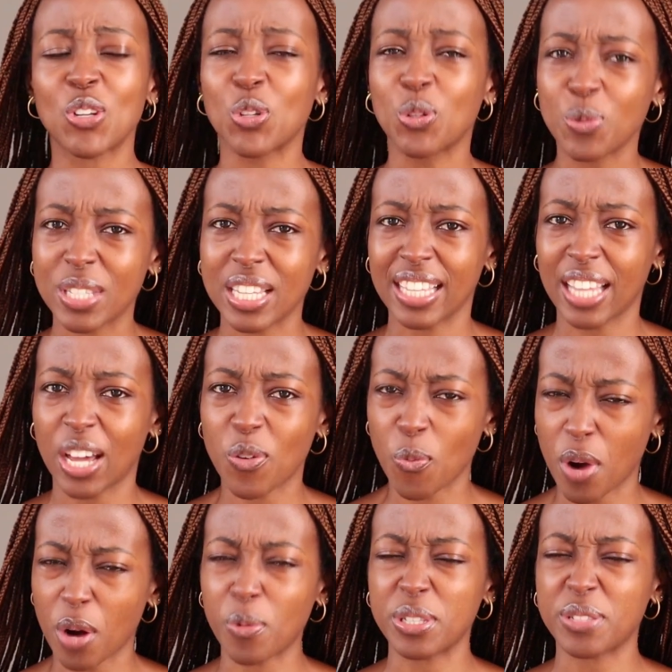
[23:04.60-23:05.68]
Losing that
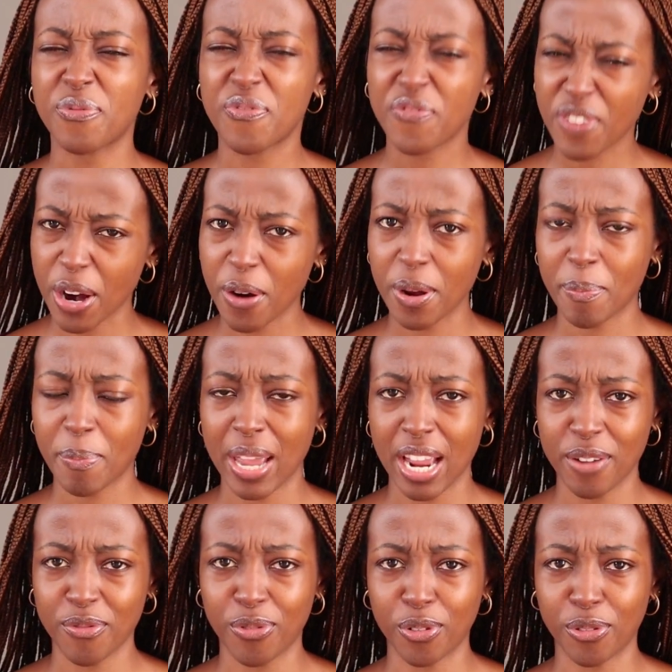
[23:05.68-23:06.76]
work was very
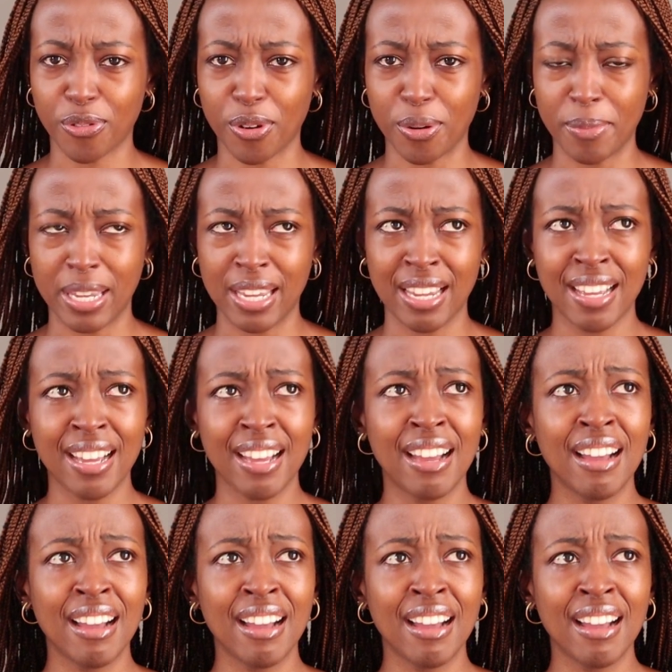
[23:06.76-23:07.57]
painful for me.